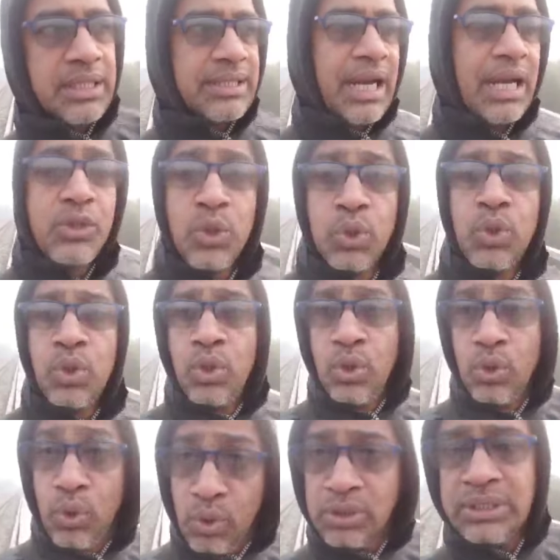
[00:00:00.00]
try to do
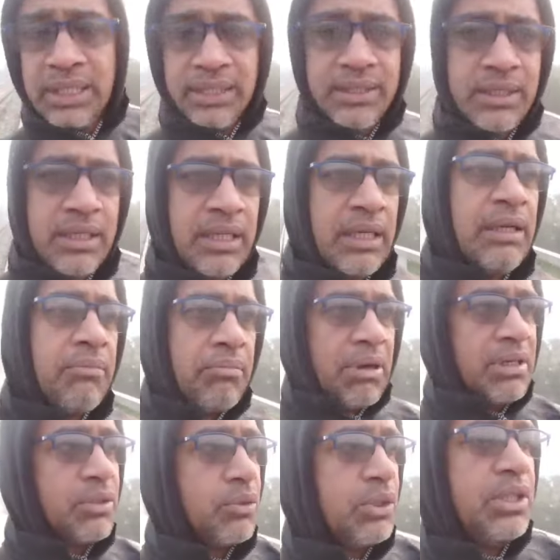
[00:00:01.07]
good things,
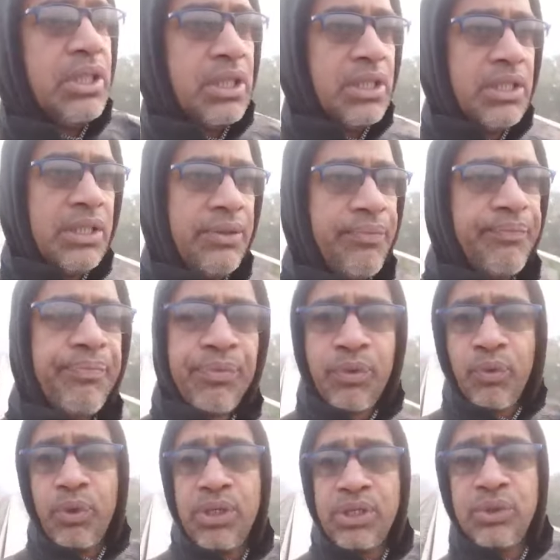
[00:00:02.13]
but we
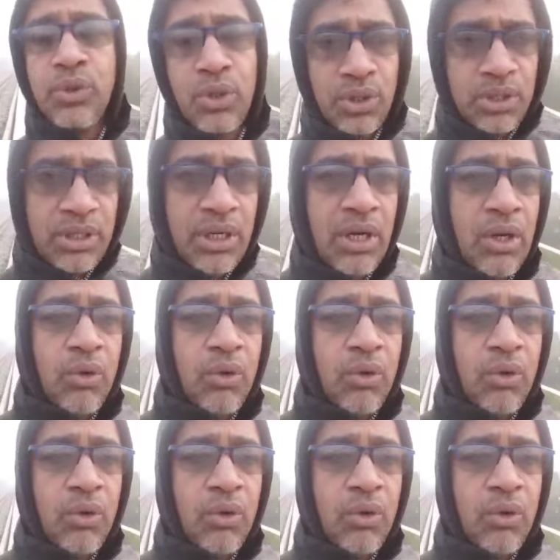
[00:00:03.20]
didn't